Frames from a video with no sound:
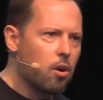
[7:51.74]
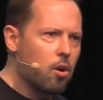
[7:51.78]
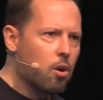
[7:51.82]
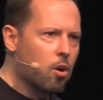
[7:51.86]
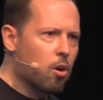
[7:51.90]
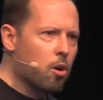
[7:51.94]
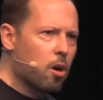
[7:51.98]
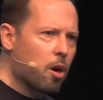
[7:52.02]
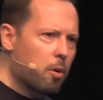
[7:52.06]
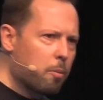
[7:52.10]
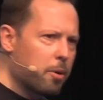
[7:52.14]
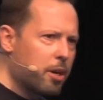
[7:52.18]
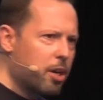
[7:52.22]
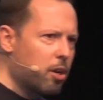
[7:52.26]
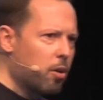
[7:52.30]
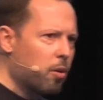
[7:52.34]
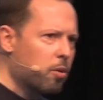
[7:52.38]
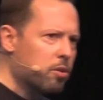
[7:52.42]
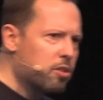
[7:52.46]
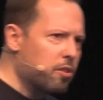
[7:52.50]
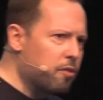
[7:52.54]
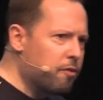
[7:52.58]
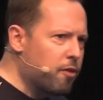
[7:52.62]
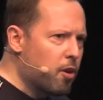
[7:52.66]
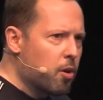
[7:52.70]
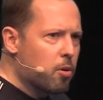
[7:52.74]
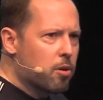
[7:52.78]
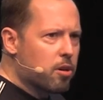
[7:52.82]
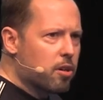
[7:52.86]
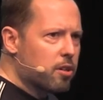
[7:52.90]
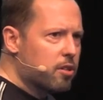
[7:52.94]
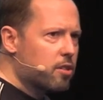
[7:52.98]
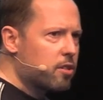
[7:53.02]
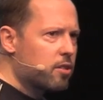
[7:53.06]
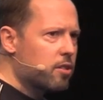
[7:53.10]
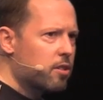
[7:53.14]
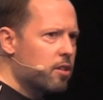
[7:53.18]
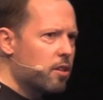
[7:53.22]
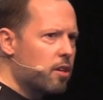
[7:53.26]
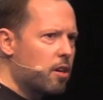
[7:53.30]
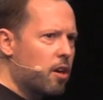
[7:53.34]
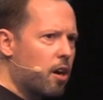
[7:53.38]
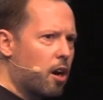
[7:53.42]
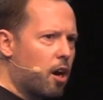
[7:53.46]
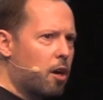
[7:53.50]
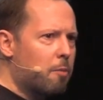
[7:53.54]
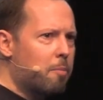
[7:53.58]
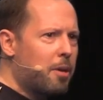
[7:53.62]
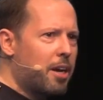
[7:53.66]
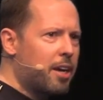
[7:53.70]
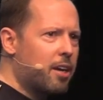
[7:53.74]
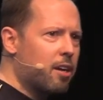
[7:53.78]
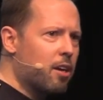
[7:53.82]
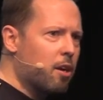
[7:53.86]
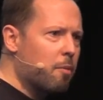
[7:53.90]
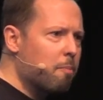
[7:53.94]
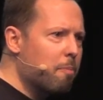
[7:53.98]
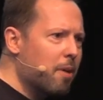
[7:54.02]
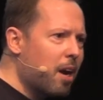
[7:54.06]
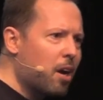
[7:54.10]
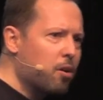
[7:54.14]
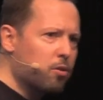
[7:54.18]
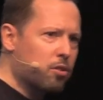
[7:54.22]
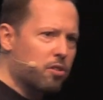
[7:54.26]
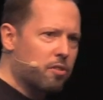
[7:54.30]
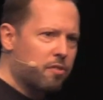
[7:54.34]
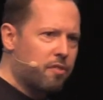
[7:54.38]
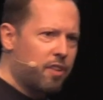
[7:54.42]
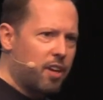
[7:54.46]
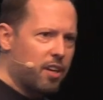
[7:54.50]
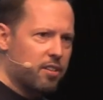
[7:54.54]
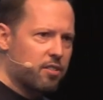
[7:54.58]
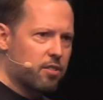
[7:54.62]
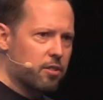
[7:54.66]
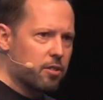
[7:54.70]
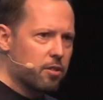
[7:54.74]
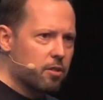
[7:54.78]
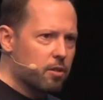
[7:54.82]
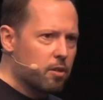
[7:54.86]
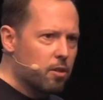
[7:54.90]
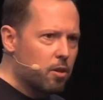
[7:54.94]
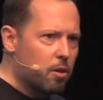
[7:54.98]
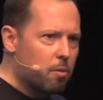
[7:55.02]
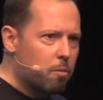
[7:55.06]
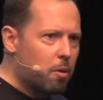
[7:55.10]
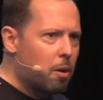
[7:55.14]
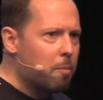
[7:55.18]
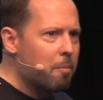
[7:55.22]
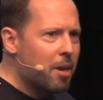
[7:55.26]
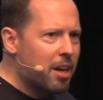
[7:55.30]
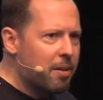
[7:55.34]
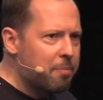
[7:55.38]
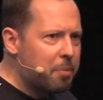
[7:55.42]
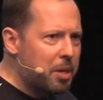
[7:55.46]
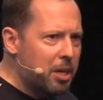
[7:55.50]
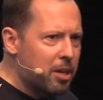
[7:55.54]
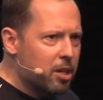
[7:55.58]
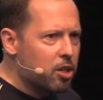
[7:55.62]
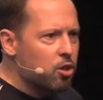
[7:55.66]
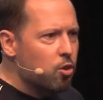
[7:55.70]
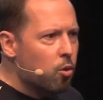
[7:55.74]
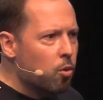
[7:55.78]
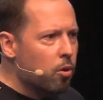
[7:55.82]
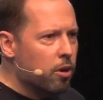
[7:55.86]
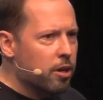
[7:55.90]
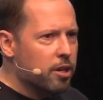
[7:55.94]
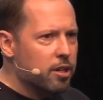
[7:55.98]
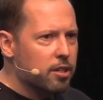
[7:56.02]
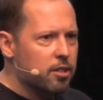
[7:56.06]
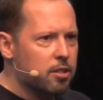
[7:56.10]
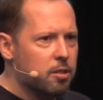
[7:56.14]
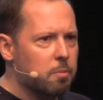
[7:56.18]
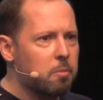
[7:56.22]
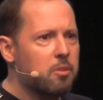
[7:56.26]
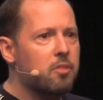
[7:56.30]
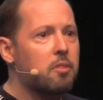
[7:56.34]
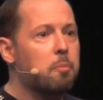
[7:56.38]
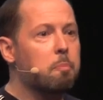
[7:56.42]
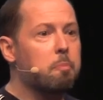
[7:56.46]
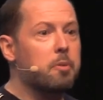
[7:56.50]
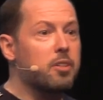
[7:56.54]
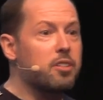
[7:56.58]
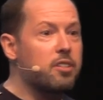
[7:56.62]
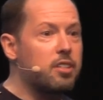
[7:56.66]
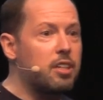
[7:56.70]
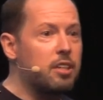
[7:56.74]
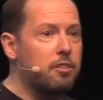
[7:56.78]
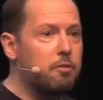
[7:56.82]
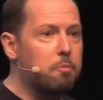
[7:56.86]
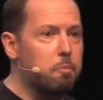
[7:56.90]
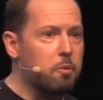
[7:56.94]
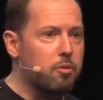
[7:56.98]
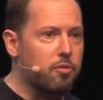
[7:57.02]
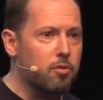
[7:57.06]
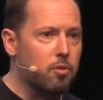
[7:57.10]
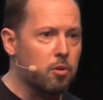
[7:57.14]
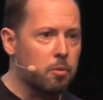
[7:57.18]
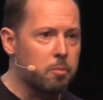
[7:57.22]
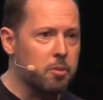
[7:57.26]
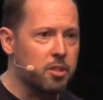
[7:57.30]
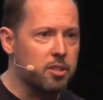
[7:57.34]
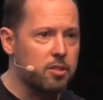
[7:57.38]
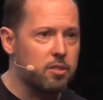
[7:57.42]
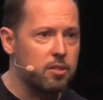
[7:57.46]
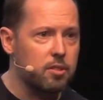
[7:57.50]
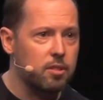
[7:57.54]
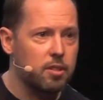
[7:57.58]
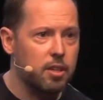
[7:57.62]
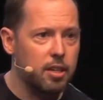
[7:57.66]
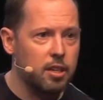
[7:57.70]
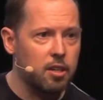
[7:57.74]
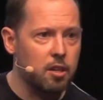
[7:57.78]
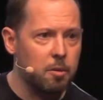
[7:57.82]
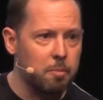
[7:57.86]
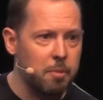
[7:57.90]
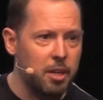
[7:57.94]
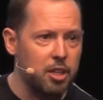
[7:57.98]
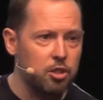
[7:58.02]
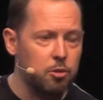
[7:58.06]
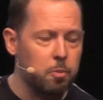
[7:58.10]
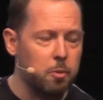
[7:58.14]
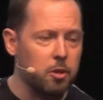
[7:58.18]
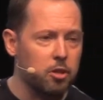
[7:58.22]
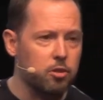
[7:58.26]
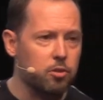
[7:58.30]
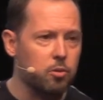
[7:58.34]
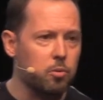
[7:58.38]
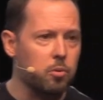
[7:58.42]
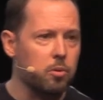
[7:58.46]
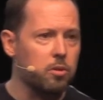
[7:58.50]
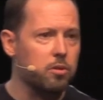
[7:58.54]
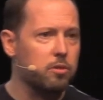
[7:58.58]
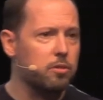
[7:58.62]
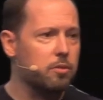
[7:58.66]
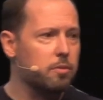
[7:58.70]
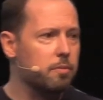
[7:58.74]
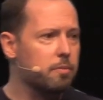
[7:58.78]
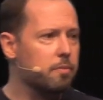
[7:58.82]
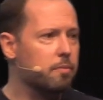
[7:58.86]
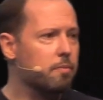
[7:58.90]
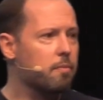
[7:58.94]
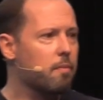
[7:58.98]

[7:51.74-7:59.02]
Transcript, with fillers: Or are we going to focus on making our browser faster while maybe ignoring some of the perceived performance in our benchmark scores?